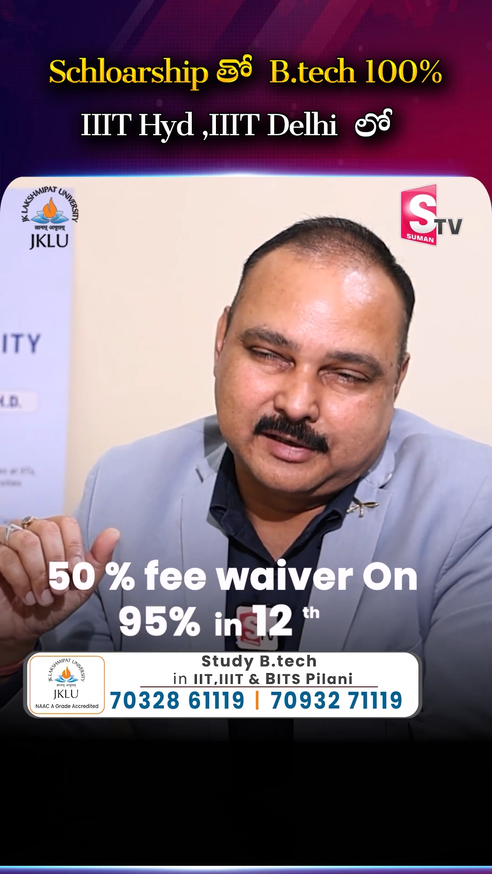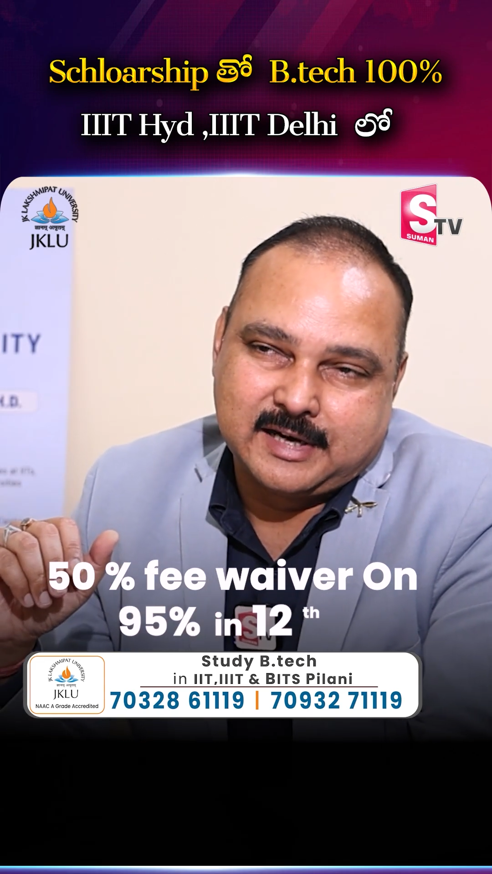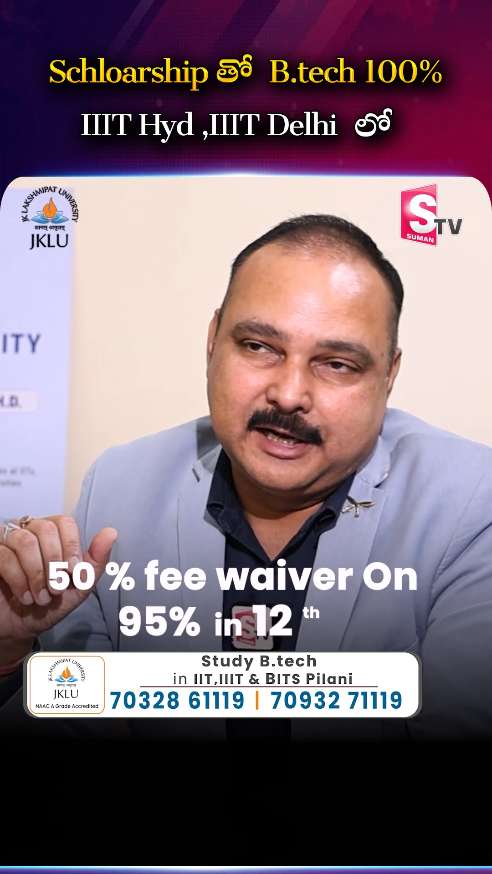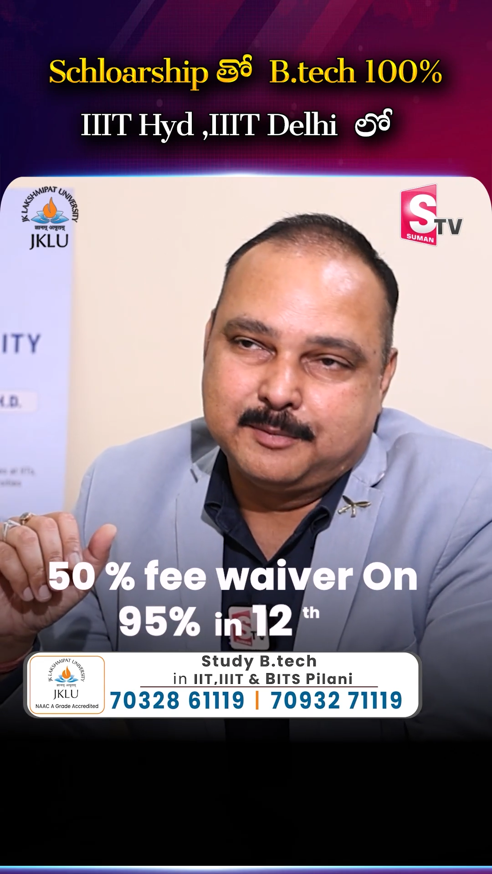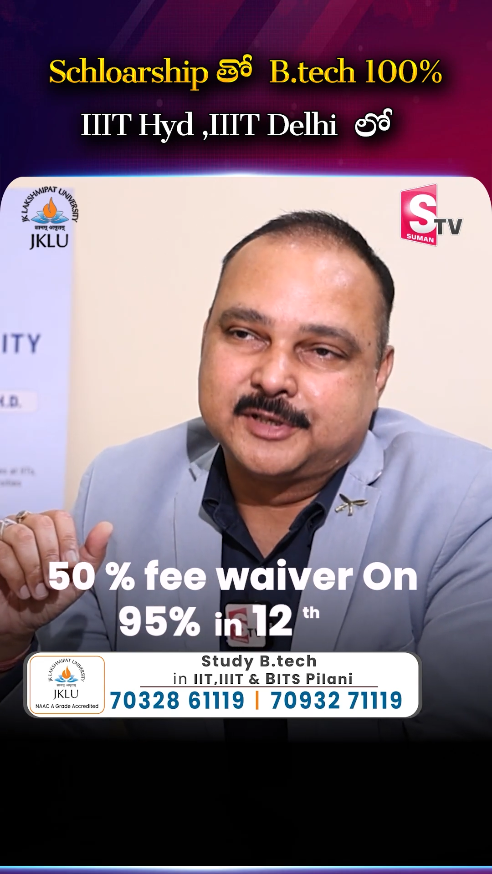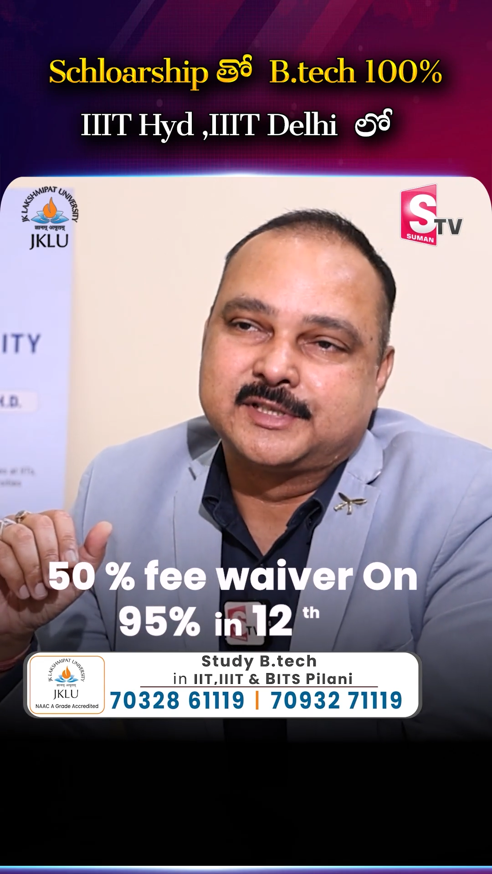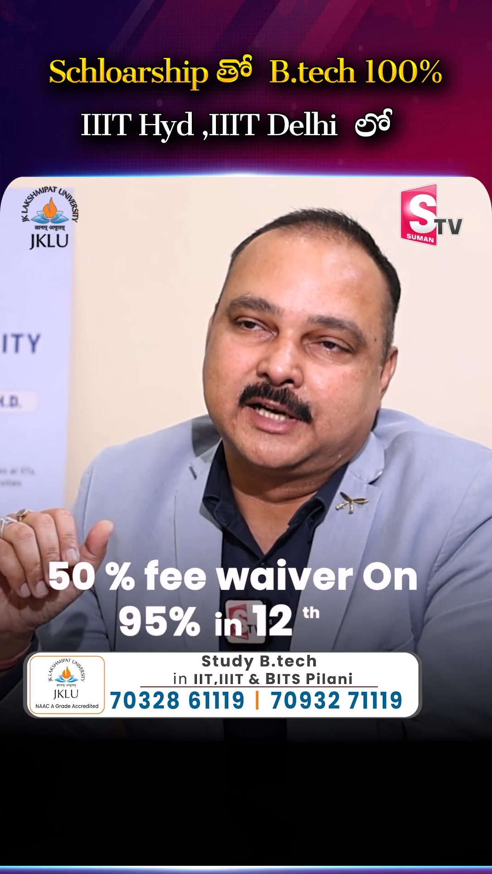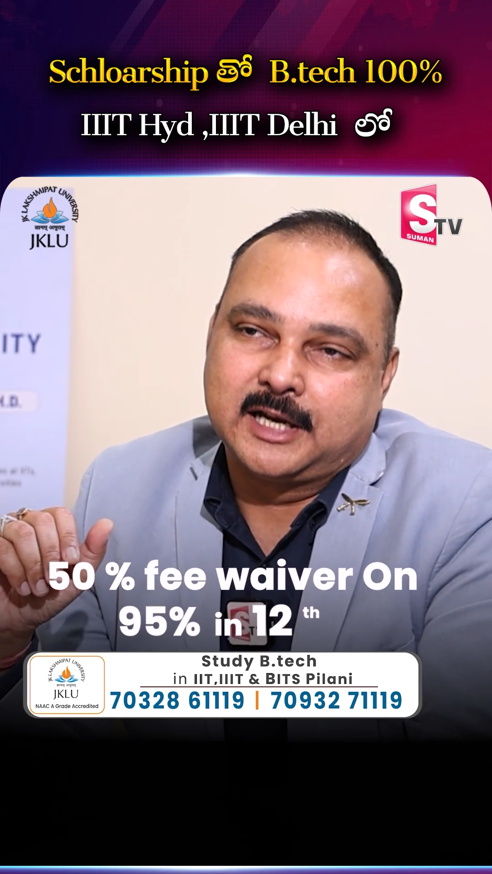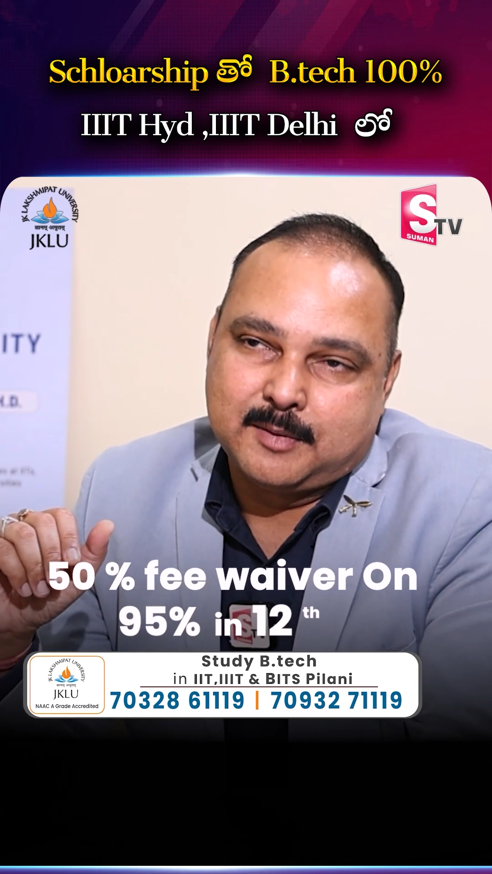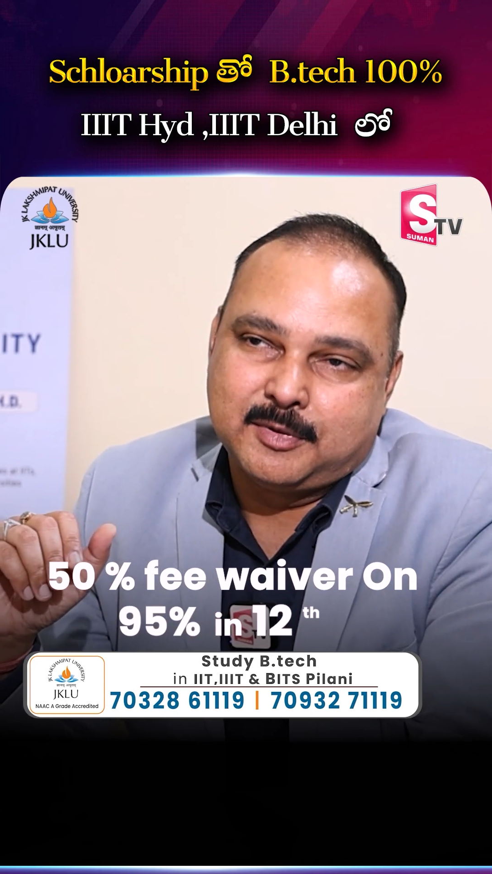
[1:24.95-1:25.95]

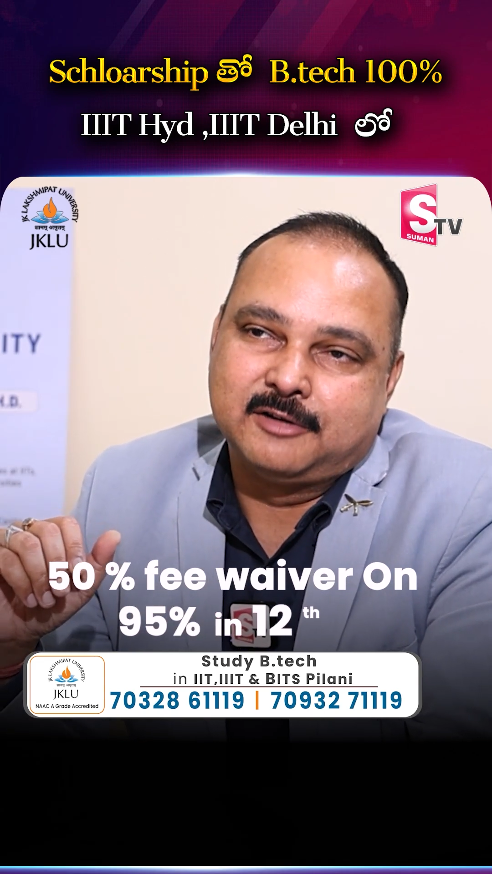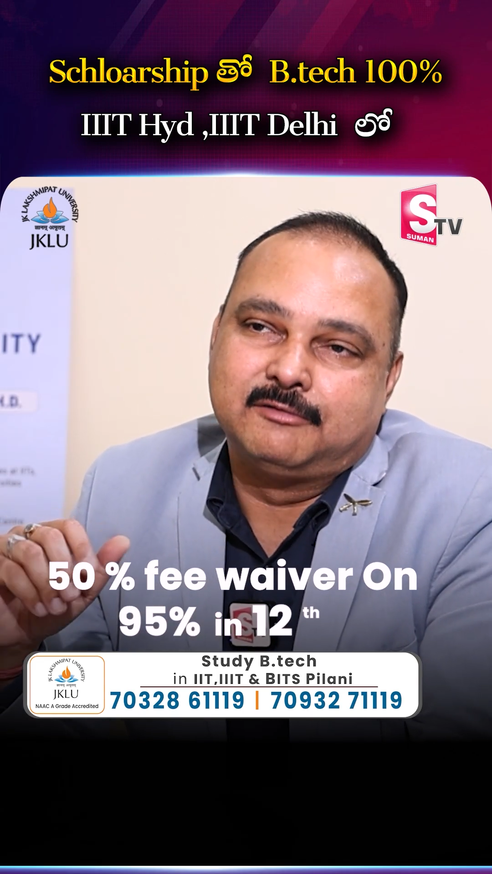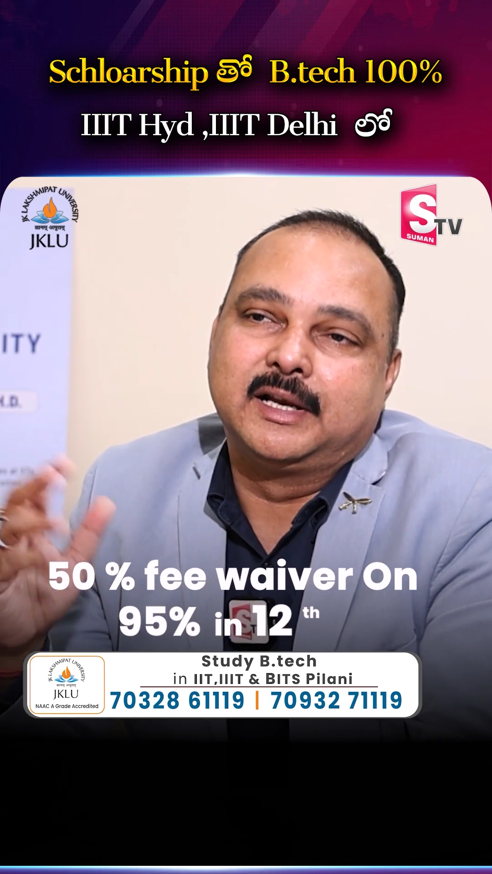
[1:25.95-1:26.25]
90% and above,